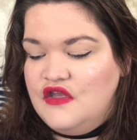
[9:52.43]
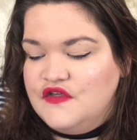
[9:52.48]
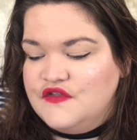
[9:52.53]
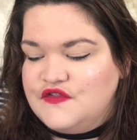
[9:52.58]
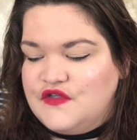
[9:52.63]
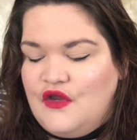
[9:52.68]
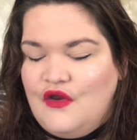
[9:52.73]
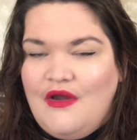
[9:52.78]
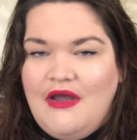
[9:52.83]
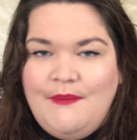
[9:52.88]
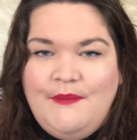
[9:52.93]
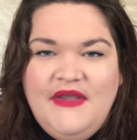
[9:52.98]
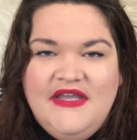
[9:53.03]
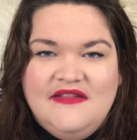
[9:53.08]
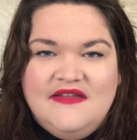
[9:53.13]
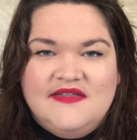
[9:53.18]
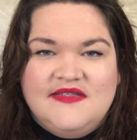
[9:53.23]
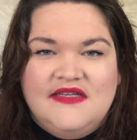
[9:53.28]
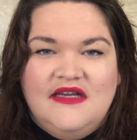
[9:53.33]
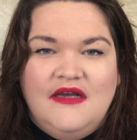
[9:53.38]
So I picked
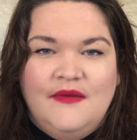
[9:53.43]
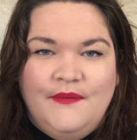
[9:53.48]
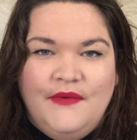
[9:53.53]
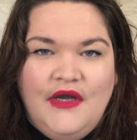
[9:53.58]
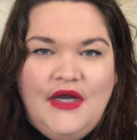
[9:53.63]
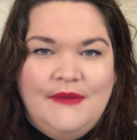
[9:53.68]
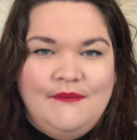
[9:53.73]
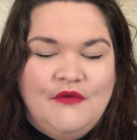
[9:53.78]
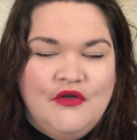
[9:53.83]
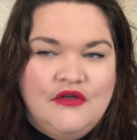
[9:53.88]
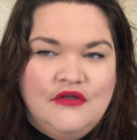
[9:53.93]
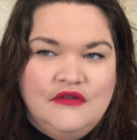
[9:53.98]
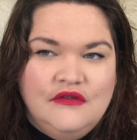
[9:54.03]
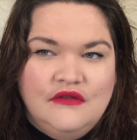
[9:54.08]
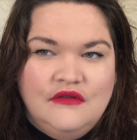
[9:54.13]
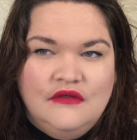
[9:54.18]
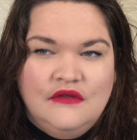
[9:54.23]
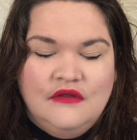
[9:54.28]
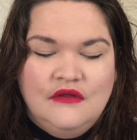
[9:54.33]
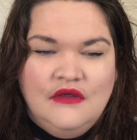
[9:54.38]
this up.
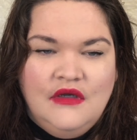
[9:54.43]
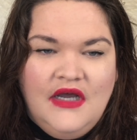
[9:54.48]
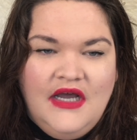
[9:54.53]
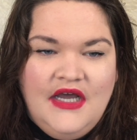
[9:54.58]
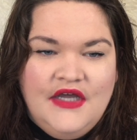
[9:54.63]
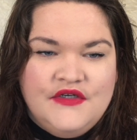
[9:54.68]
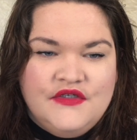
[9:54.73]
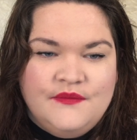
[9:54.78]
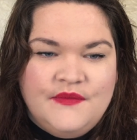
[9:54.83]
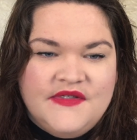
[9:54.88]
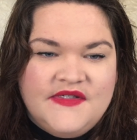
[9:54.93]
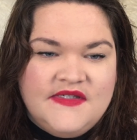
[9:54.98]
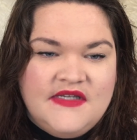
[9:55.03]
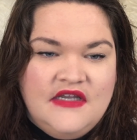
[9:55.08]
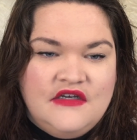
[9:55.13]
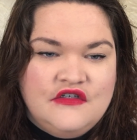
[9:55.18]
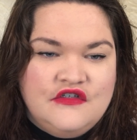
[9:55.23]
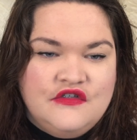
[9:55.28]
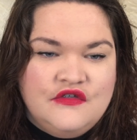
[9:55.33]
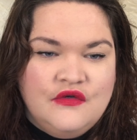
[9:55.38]

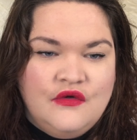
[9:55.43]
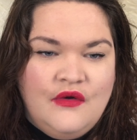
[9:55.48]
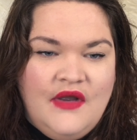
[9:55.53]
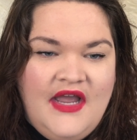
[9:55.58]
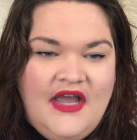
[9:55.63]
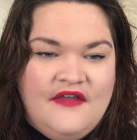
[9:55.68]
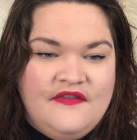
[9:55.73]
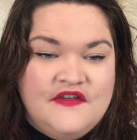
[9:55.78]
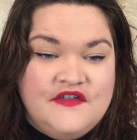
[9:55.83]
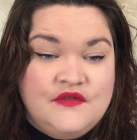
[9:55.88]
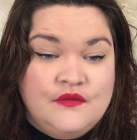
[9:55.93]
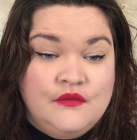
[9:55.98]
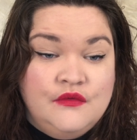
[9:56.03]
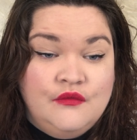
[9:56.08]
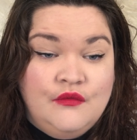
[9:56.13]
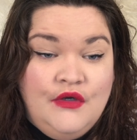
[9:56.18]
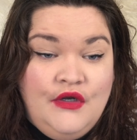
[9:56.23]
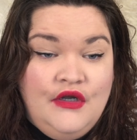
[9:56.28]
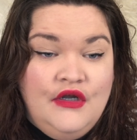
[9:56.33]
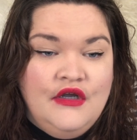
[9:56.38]
100% sure how this will
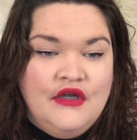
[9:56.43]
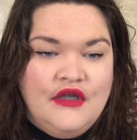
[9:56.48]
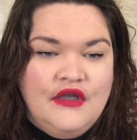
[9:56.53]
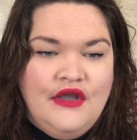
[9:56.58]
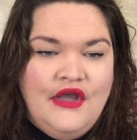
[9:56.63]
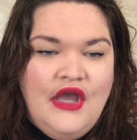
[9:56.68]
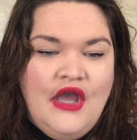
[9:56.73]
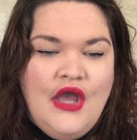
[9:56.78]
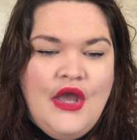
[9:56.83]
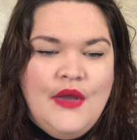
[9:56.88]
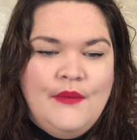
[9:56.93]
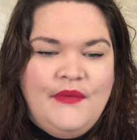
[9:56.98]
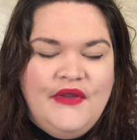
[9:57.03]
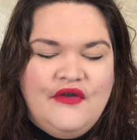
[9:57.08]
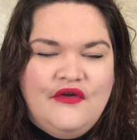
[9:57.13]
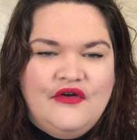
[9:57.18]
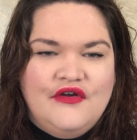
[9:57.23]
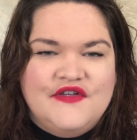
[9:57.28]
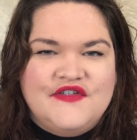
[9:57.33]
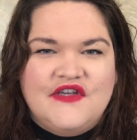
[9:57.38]
work,
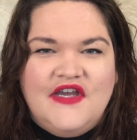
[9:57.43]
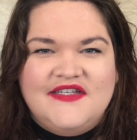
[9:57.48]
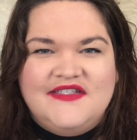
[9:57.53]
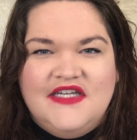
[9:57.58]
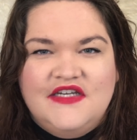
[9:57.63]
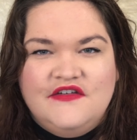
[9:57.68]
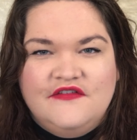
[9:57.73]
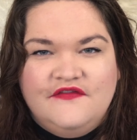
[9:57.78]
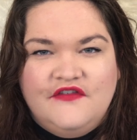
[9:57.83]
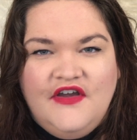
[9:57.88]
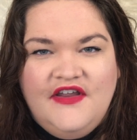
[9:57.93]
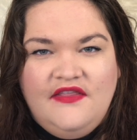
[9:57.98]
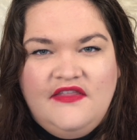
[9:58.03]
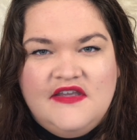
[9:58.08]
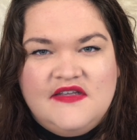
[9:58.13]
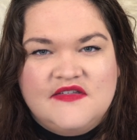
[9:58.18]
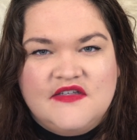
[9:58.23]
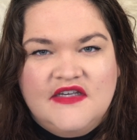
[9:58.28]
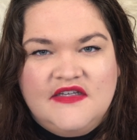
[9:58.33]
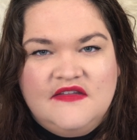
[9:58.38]
because I tend to find
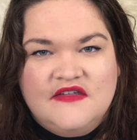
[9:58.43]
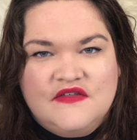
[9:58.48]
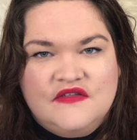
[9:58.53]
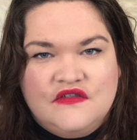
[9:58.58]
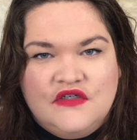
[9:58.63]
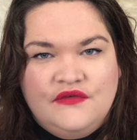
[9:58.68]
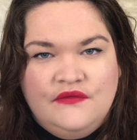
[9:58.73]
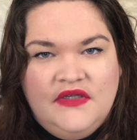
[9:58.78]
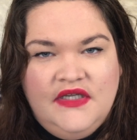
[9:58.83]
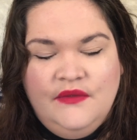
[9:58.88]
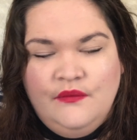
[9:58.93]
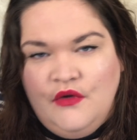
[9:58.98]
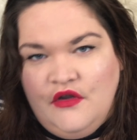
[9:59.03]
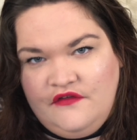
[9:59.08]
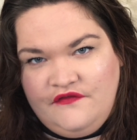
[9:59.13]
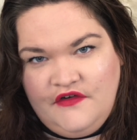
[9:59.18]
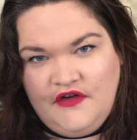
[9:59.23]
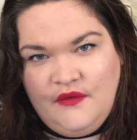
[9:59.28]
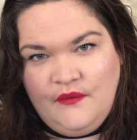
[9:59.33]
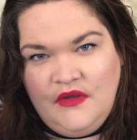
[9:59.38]
things like this don't really
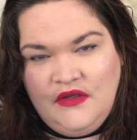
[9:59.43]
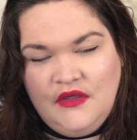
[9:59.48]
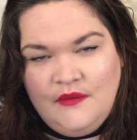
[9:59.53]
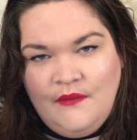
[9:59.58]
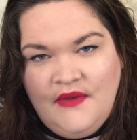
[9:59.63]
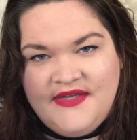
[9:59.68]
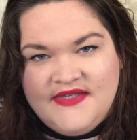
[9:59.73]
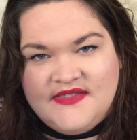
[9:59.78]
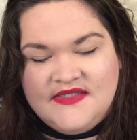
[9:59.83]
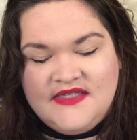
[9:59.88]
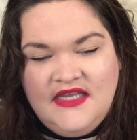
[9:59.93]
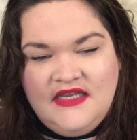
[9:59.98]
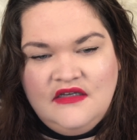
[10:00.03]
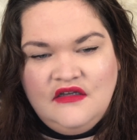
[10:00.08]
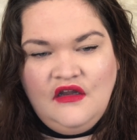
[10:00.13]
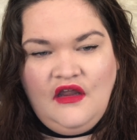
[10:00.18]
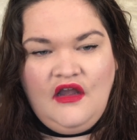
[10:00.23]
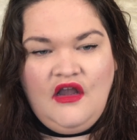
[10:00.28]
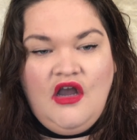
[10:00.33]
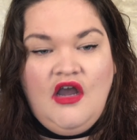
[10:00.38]
work very well on my skin.
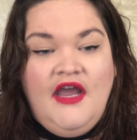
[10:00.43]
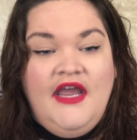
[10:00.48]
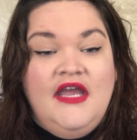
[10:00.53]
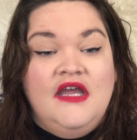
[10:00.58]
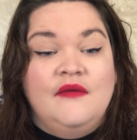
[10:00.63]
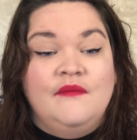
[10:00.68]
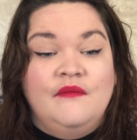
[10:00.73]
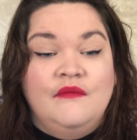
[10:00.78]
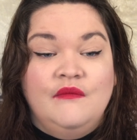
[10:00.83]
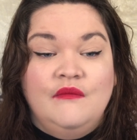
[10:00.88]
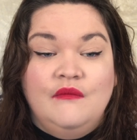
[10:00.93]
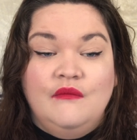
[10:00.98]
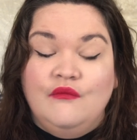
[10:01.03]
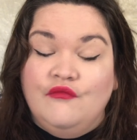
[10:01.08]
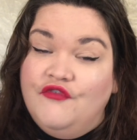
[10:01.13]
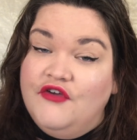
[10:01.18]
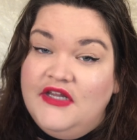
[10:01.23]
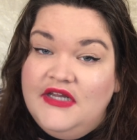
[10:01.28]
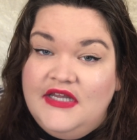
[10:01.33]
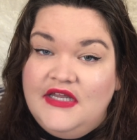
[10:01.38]
Like, I am
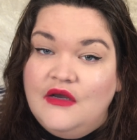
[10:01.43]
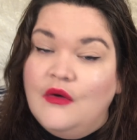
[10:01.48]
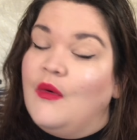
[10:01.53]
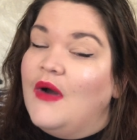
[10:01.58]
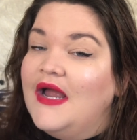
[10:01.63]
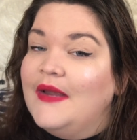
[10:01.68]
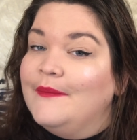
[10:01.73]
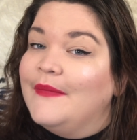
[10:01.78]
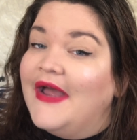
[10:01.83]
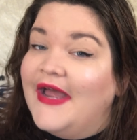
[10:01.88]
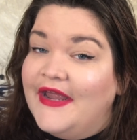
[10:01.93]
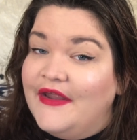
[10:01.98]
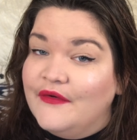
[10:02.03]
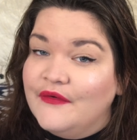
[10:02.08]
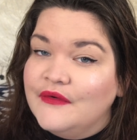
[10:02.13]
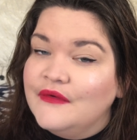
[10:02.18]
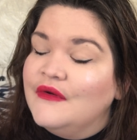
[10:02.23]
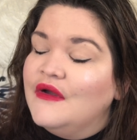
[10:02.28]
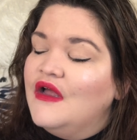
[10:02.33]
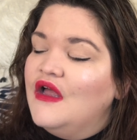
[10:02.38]
really quite
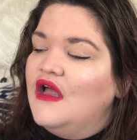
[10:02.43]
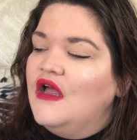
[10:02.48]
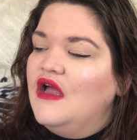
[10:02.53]
pale,